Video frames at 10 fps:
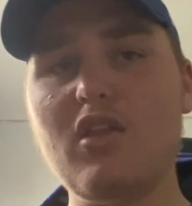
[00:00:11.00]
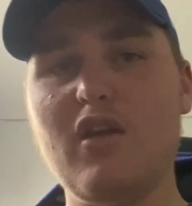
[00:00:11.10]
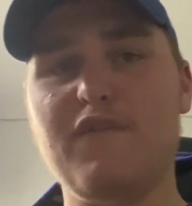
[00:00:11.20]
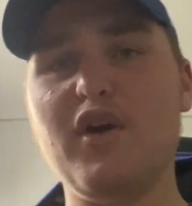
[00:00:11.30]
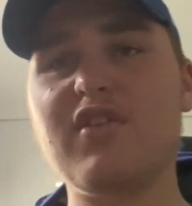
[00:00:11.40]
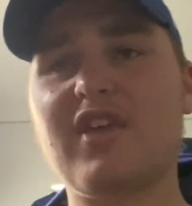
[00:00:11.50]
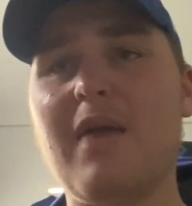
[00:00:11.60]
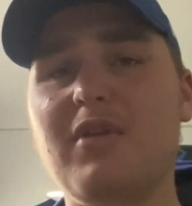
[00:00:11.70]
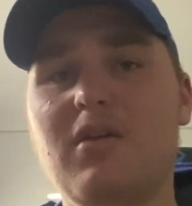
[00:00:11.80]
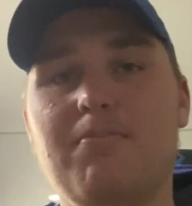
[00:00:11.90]
First
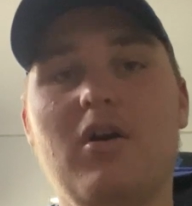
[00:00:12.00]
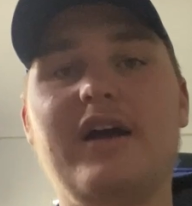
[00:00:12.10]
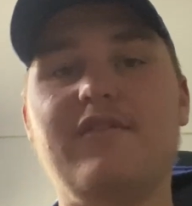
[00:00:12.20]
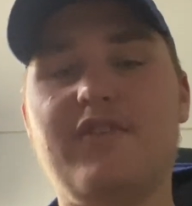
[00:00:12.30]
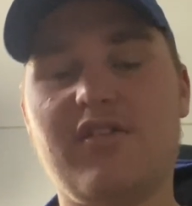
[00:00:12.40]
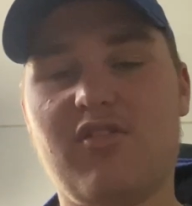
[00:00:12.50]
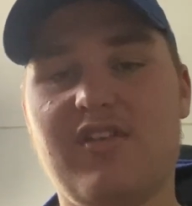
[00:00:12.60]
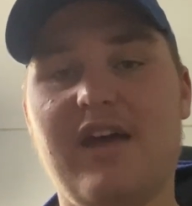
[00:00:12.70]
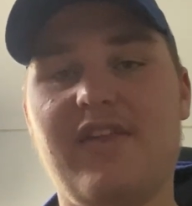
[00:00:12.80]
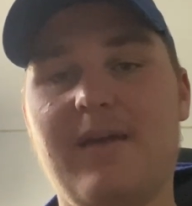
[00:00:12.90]
game, we got Brighton versus
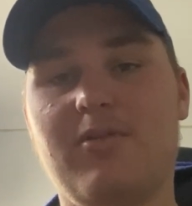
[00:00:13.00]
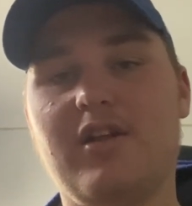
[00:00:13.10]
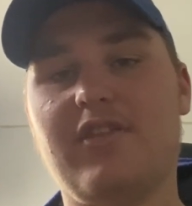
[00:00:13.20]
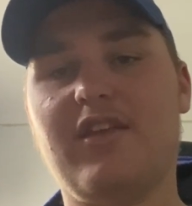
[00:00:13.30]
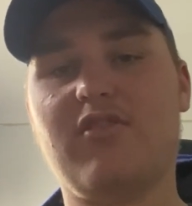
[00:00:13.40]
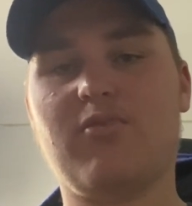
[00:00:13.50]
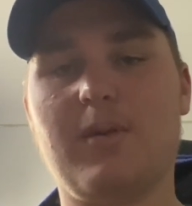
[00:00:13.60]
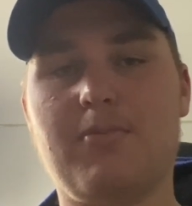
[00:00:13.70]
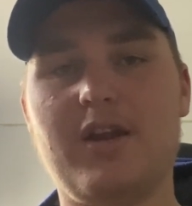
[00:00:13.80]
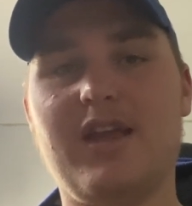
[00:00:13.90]
Southampton. I think this will
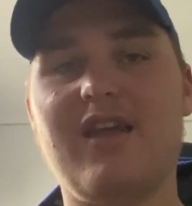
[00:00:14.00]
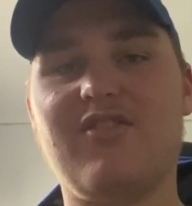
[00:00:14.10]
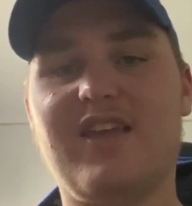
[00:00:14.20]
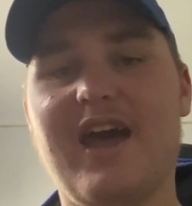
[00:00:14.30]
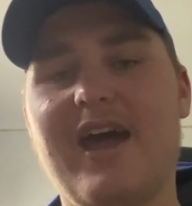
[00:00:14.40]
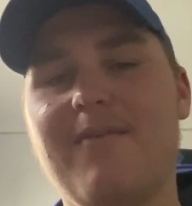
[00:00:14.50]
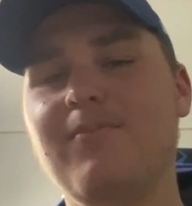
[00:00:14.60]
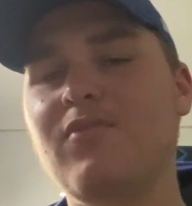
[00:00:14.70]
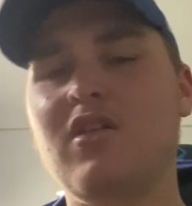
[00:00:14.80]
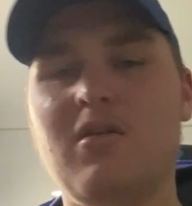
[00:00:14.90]
be a pretty easy game.
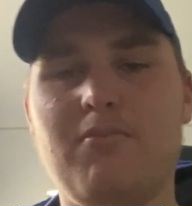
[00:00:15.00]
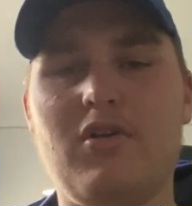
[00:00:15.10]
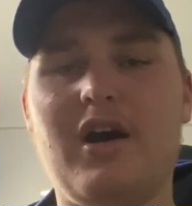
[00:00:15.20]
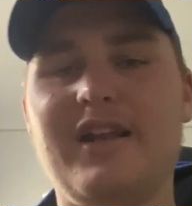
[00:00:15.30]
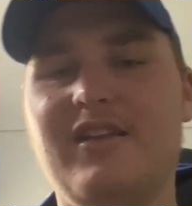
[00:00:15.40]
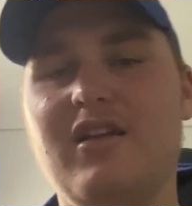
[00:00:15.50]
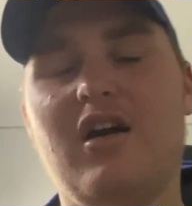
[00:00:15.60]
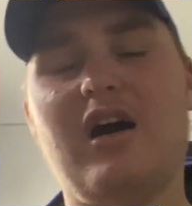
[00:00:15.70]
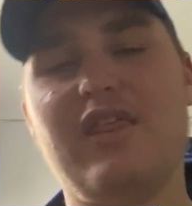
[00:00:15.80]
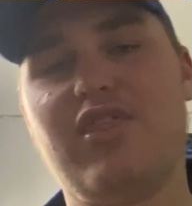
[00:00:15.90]
Brighton,
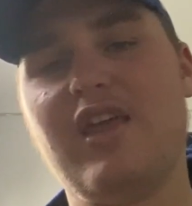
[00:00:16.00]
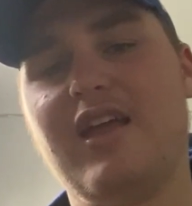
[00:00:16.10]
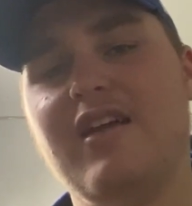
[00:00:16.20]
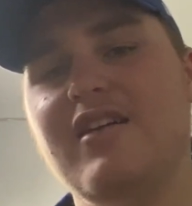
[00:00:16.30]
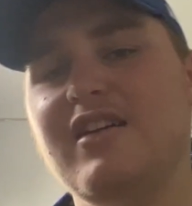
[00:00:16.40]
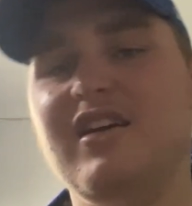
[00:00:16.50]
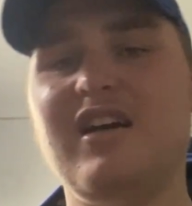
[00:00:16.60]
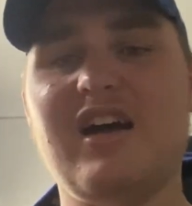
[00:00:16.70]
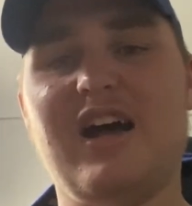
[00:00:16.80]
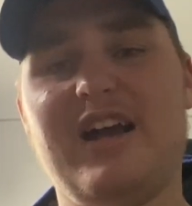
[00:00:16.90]
I think,
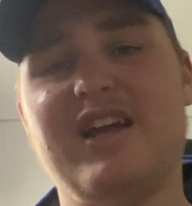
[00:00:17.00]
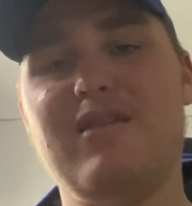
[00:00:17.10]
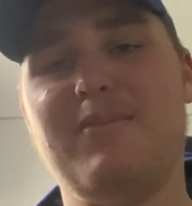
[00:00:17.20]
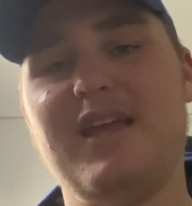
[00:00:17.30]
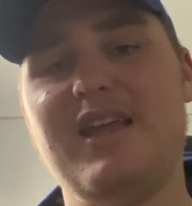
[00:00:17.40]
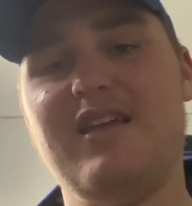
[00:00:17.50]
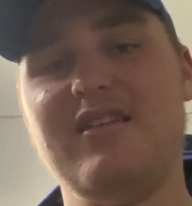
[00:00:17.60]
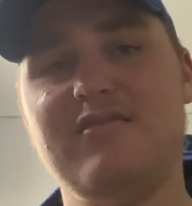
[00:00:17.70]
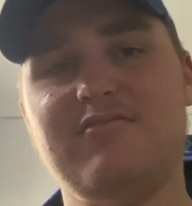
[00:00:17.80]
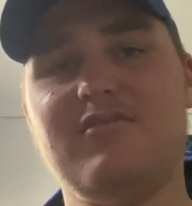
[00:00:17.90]
are going to be
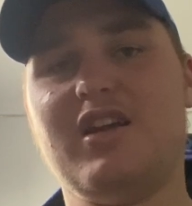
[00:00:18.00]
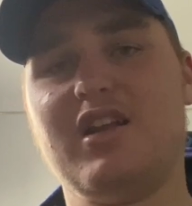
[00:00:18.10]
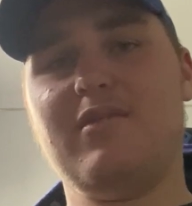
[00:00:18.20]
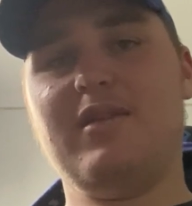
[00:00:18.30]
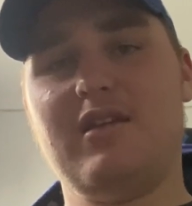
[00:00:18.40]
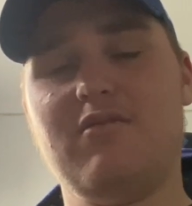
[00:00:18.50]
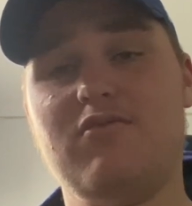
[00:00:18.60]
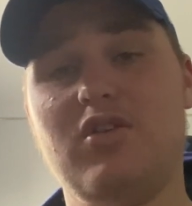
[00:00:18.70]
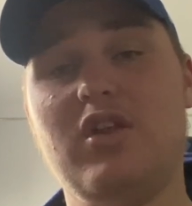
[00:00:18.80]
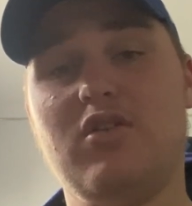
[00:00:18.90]

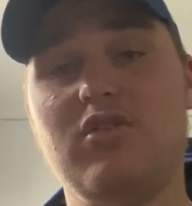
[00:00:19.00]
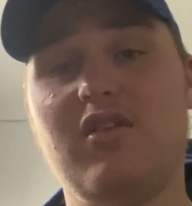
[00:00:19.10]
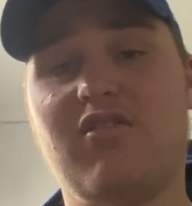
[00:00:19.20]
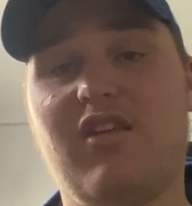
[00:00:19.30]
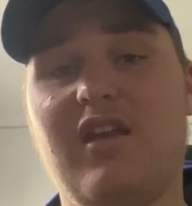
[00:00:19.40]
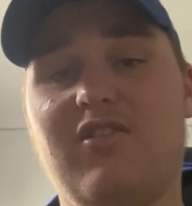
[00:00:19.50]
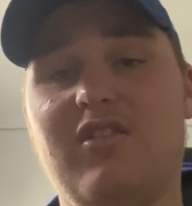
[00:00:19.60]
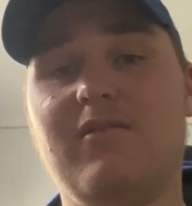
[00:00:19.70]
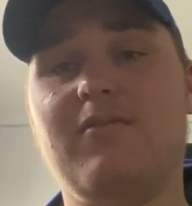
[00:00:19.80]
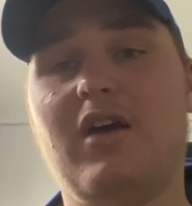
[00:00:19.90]
really good this
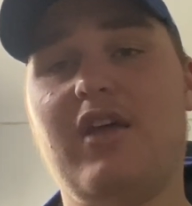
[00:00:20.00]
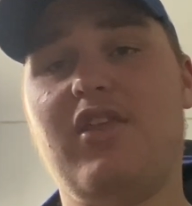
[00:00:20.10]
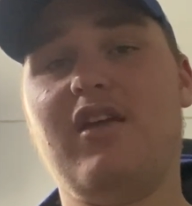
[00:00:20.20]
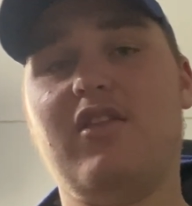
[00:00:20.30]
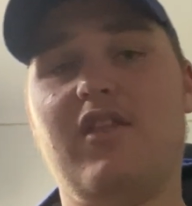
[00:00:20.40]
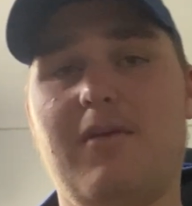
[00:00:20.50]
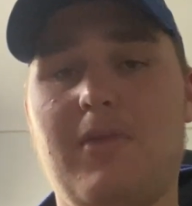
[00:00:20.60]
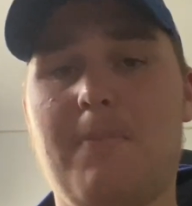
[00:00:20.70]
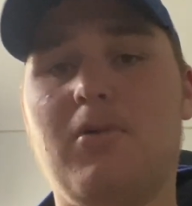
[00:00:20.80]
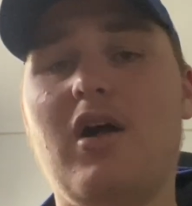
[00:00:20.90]
season. I think that
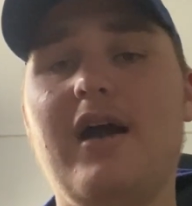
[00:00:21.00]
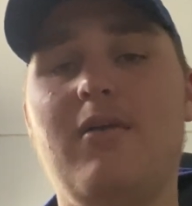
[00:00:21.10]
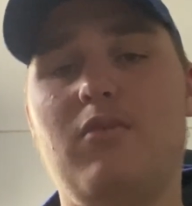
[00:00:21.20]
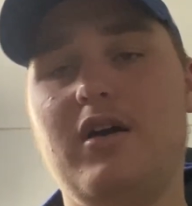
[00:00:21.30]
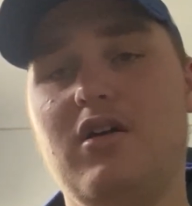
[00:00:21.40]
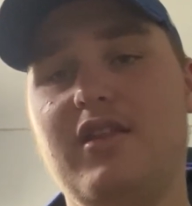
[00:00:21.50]
they're playing well.